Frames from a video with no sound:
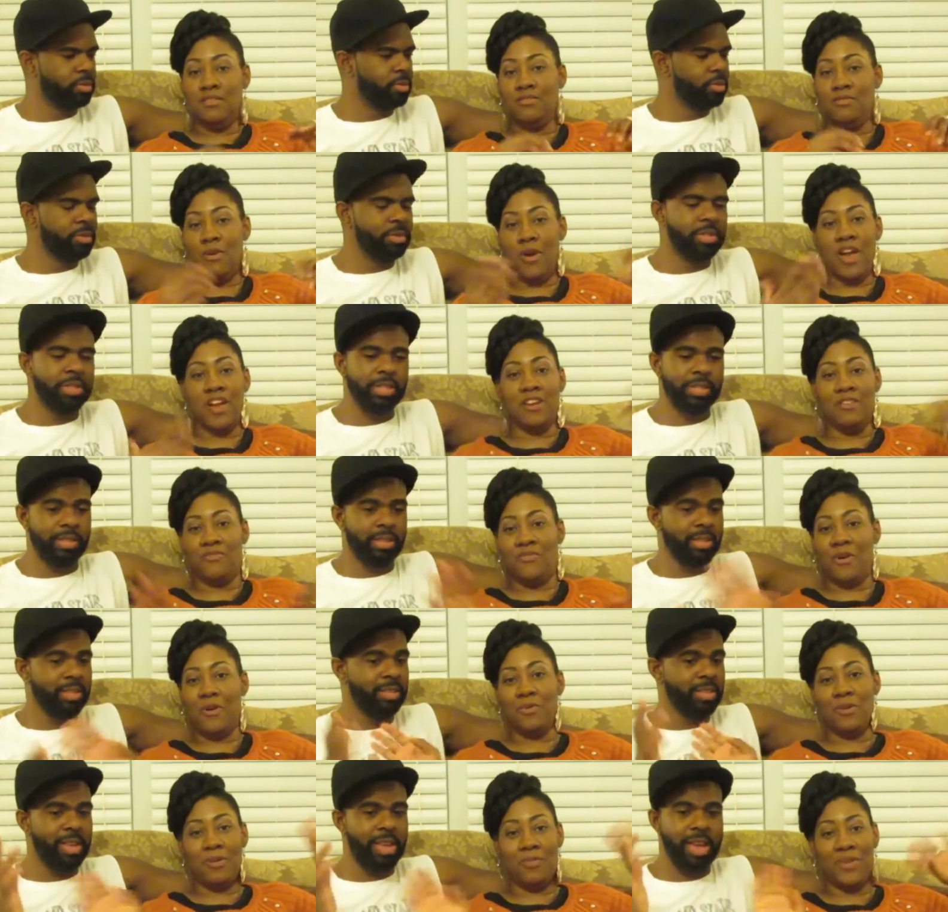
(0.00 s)
Speaker 1: you know hang the
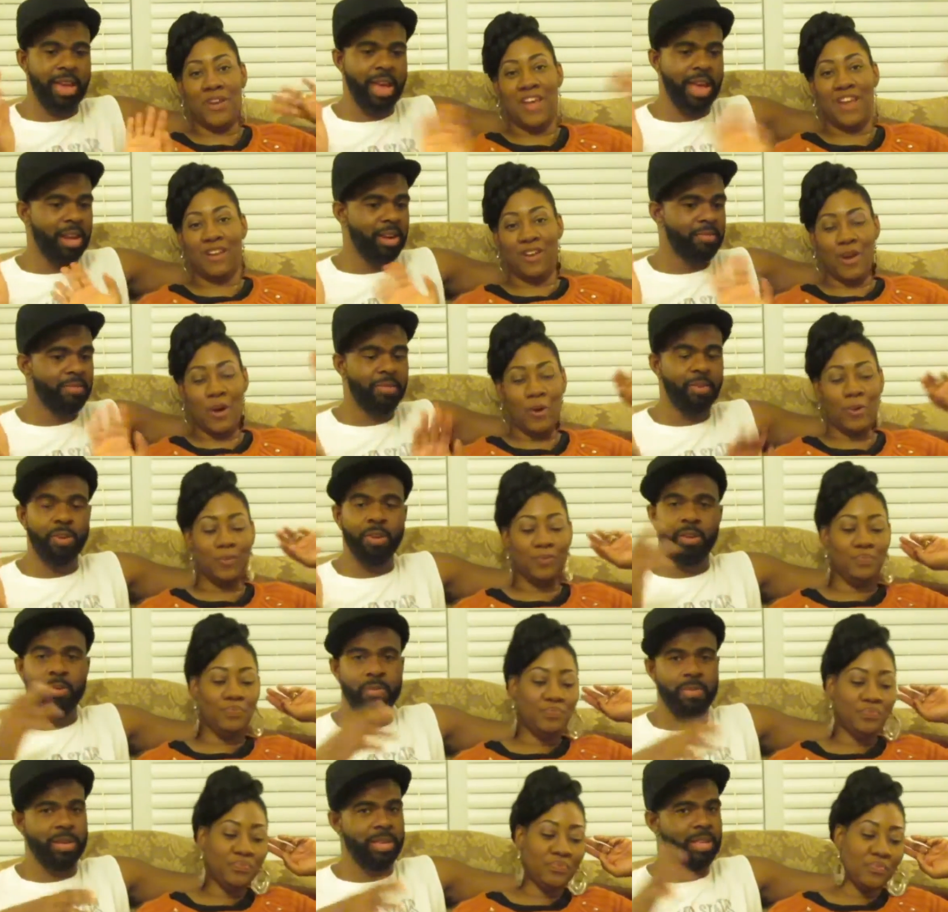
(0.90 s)
phone up yeah, and hang the phone
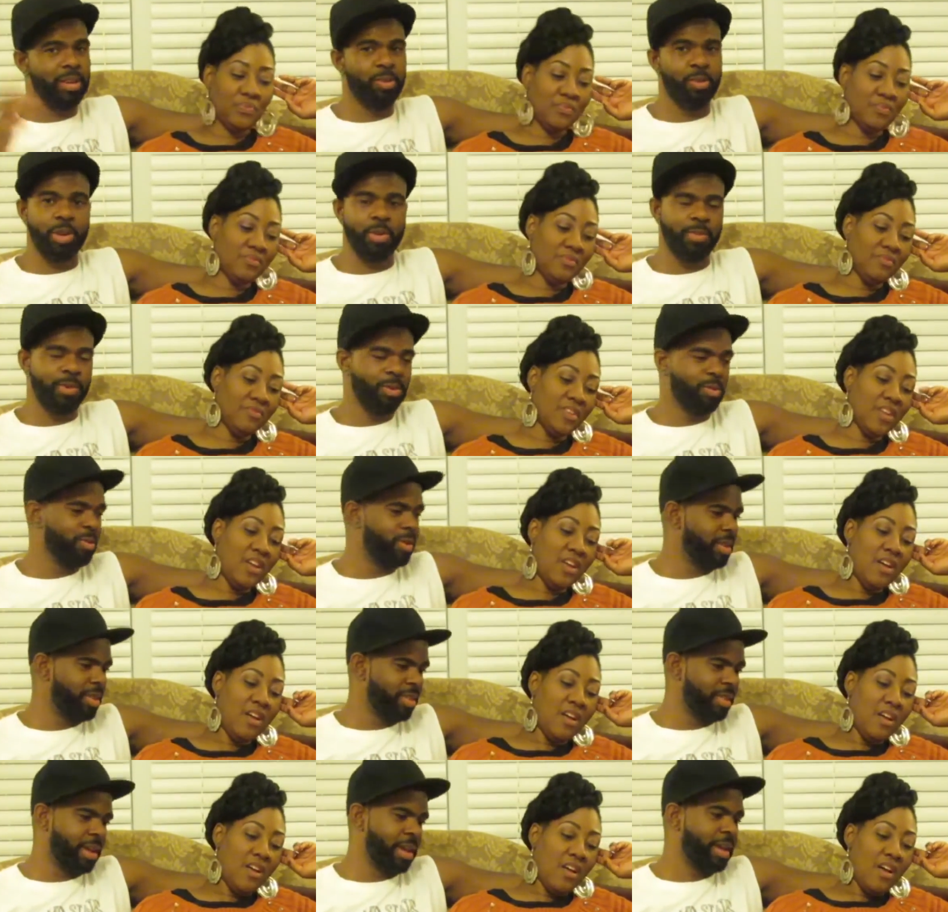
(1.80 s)
Speaker 2: up and don't even do
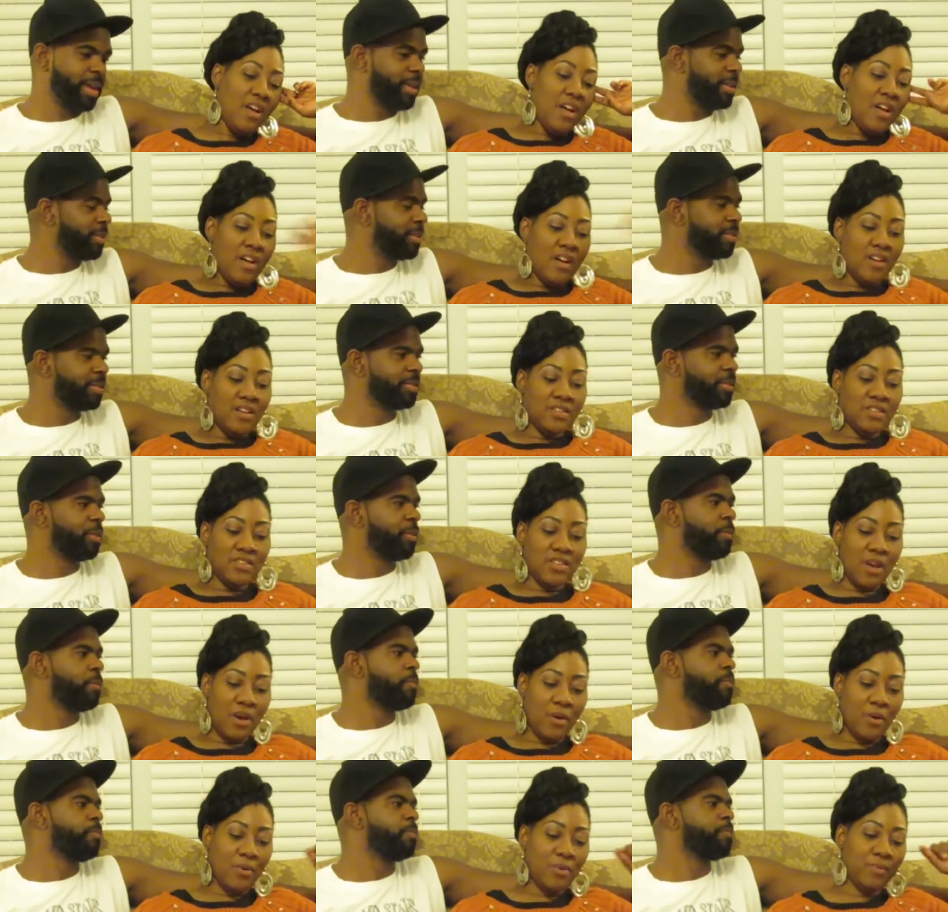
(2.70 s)
anything.
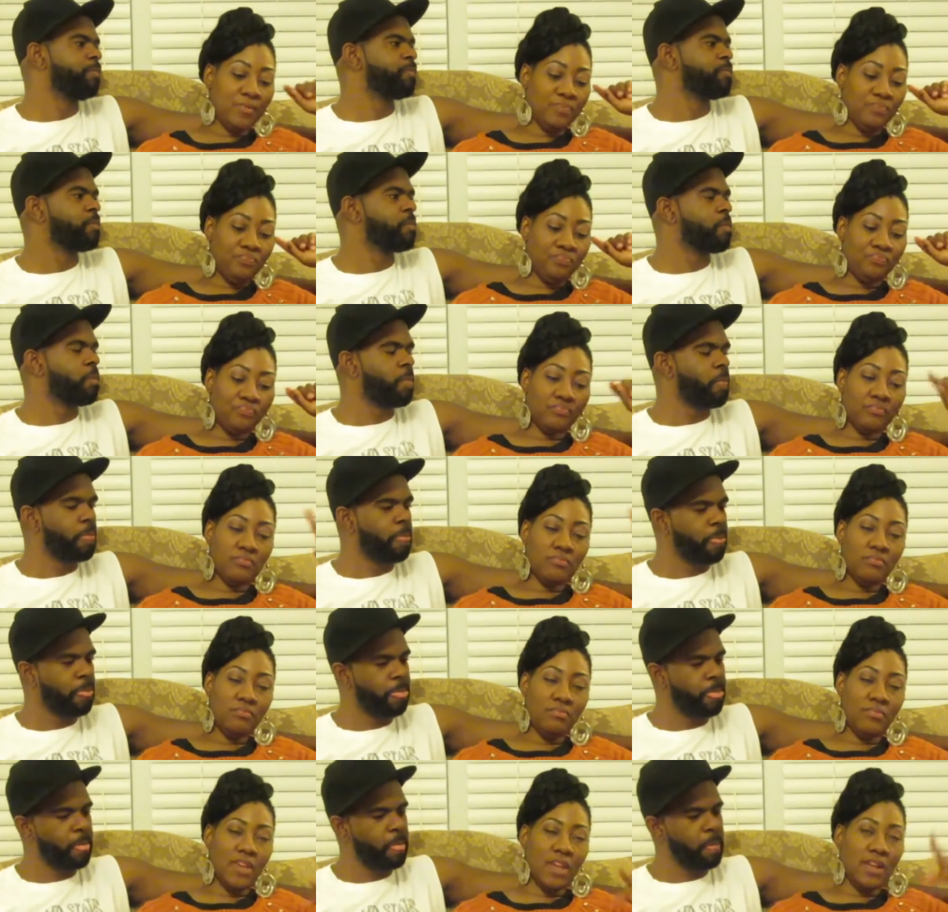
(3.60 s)
Speaker 1: So,
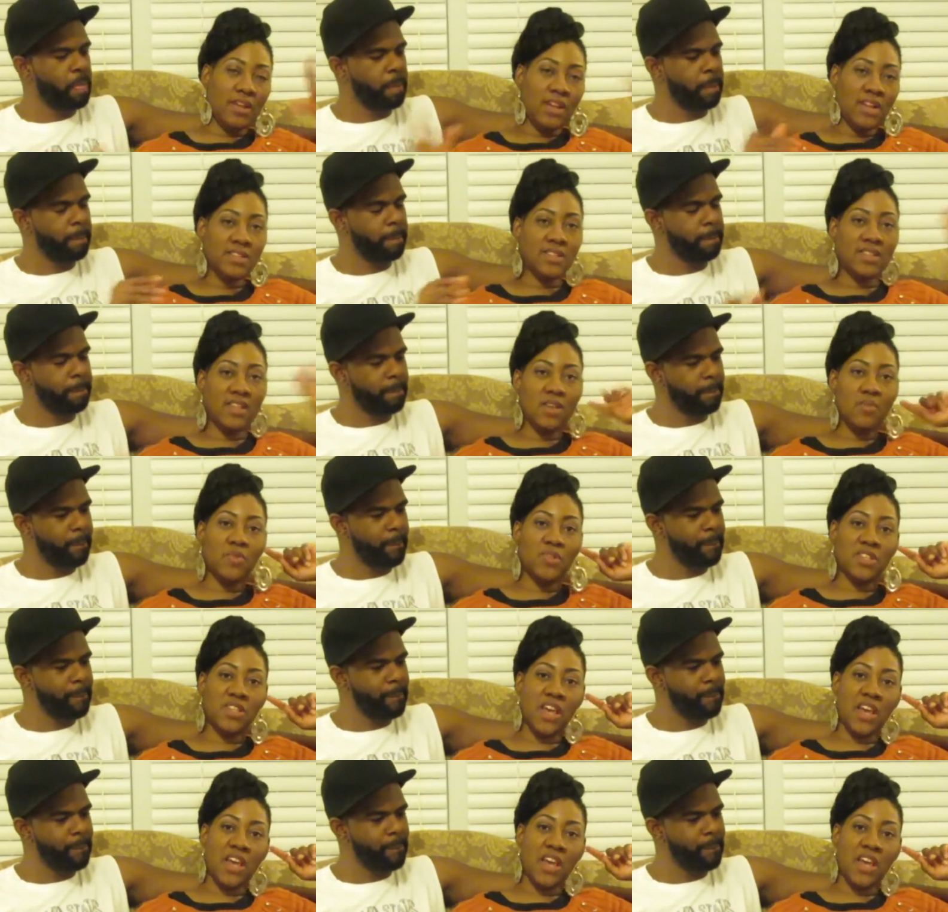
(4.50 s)
next scene was